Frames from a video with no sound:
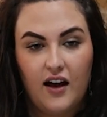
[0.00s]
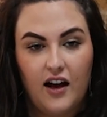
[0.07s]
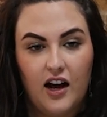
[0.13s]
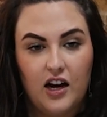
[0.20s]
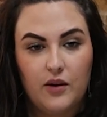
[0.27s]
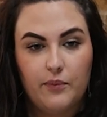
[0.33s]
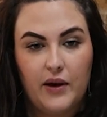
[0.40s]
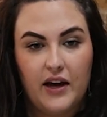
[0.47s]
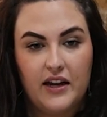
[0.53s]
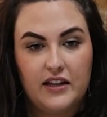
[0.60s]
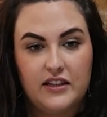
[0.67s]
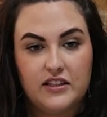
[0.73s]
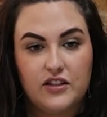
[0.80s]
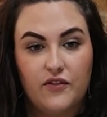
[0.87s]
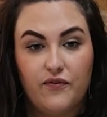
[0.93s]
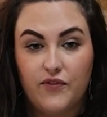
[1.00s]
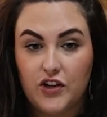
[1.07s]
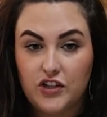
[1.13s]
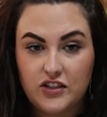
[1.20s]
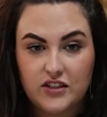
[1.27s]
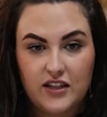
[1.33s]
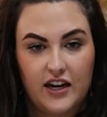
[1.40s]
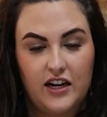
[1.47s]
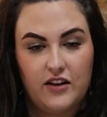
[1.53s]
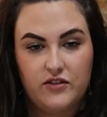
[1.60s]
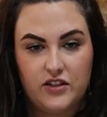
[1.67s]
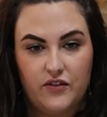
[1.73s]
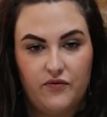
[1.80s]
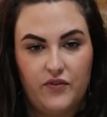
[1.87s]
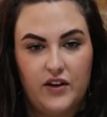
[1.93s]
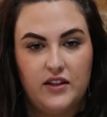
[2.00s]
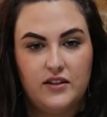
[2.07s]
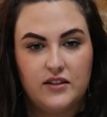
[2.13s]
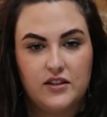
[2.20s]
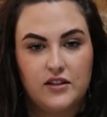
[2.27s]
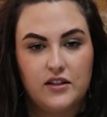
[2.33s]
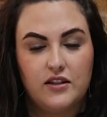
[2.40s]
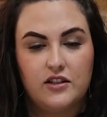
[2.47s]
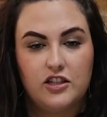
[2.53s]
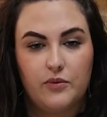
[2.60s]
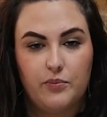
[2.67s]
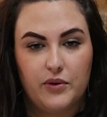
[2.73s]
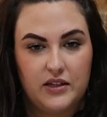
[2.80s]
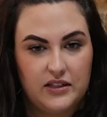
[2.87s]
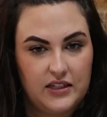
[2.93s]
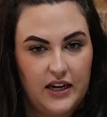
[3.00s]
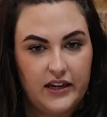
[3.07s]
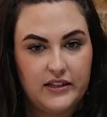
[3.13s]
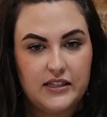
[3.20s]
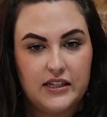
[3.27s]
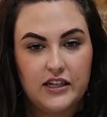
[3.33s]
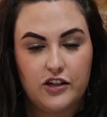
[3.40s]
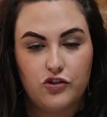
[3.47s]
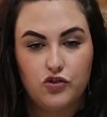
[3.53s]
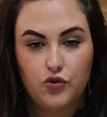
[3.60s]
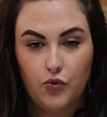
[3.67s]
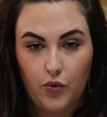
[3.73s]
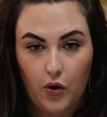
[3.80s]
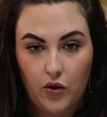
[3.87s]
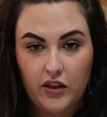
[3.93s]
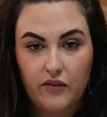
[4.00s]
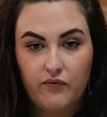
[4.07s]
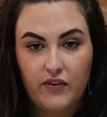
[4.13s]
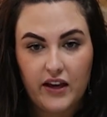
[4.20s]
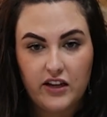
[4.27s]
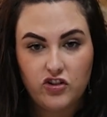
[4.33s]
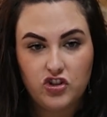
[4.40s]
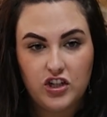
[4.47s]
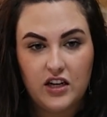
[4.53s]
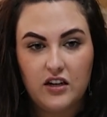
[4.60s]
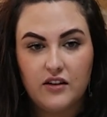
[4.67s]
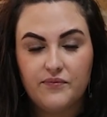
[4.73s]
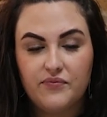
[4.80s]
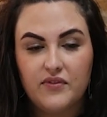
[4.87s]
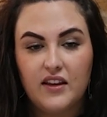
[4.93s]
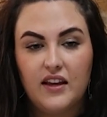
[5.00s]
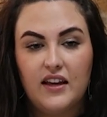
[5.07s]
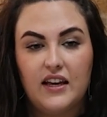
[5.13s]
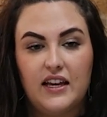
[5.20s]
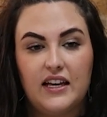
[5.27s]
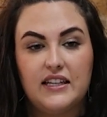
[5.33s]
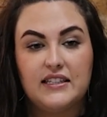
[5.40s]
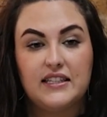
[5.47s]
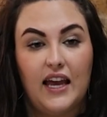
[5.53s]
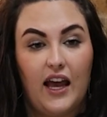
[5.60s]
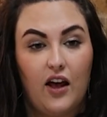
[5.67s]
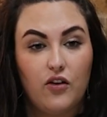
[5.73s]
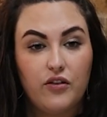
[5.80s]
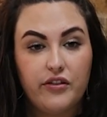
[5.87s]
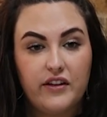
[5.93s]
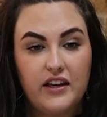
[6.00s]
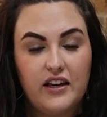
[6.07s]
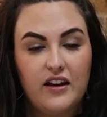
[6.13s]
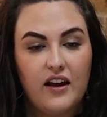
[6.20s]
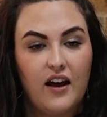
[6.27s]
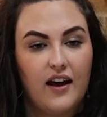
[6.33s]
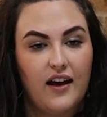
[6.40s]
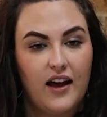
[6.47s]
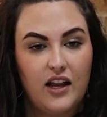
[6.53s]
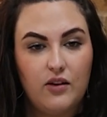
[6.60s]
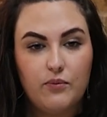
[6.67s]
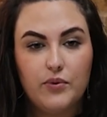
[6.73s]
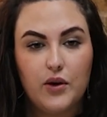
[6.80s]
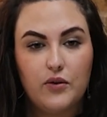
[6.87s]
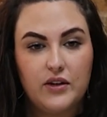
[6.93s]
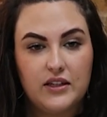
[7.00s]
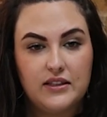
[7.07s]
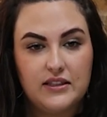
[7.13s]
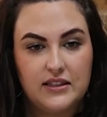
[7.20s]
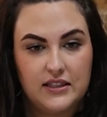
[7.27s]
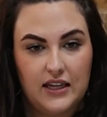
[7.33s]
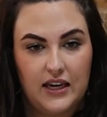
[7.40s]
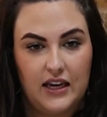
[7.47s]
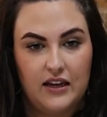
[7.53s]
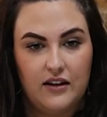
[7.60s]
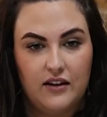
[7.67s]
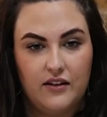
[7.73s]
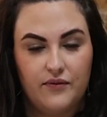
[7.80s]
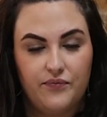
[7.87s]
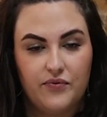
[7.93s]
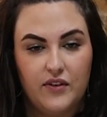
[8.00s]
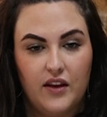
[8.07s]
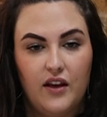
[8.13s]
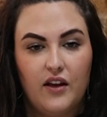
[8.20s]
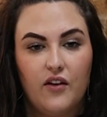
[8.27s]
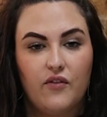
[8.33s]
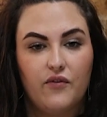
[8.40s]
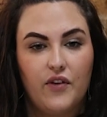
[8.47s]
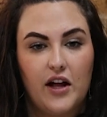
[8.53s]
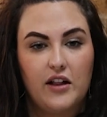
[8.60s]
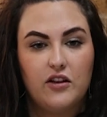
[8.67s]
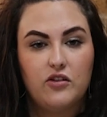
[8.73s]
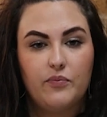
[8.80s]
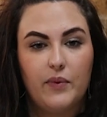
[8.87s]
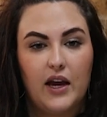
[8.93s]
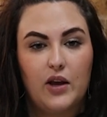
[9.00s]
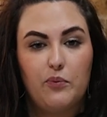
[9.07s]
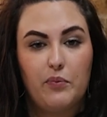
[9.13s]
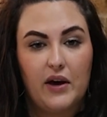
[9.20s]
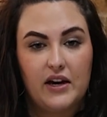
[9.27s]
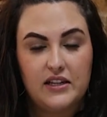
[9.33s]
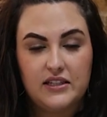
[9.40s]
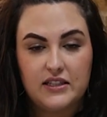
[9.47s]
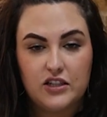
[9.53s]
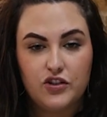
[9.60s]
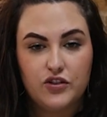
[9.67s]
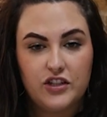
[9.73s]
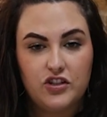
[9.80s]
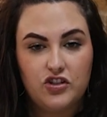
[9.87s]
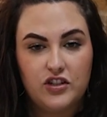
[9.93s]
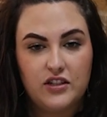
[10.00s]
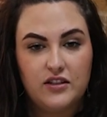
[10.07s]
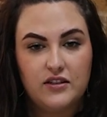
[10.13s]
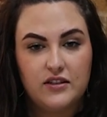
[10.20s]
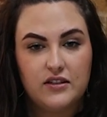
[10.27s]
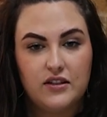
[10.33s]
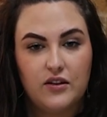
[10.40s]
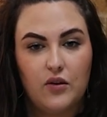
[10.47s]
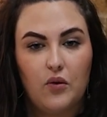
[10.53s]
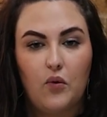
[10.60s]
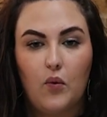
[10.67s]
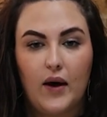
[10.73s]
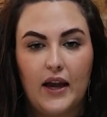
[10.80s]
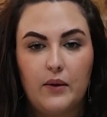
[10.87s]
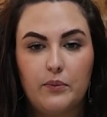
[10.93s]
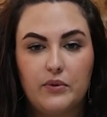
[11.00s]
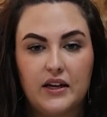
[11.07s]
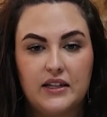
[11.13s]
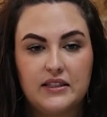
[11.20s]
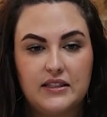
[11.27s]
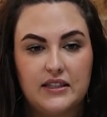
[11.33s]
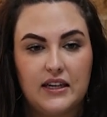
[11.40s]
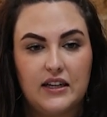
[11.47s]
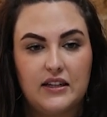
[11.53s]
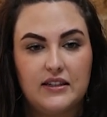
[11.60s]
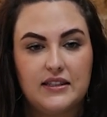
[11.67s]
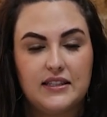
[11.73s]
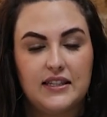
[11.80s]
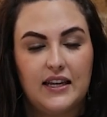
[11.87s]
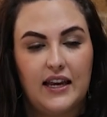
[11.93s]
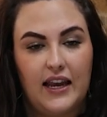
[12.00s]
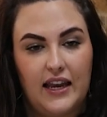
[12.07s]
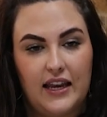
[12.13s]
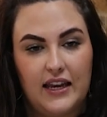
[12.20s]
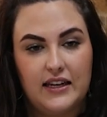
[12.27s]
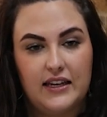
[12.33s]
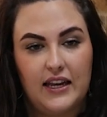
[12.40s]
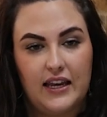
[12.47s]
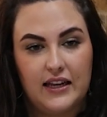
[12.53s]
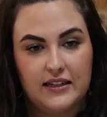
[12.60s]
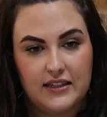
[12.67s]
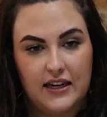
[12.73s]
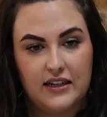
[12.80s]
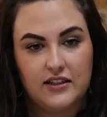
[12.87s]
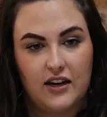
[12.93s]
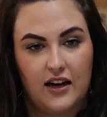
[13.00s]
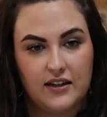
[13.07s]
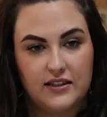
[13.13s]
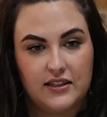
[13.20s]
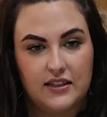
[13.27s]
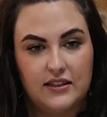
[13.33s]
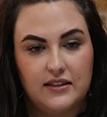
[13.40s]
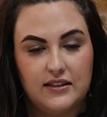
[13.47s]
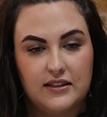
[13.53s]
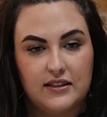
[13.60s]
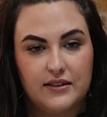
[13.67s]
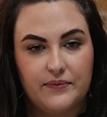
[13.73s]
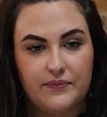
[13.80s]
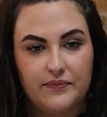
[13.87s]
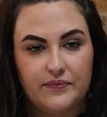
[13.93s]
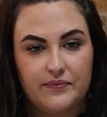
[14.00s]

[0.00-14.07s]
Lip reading: Our body's first line of defense to protect and control infection is healthy, unbroken skin, followed by body secretions, white blood cells, and antitoxins.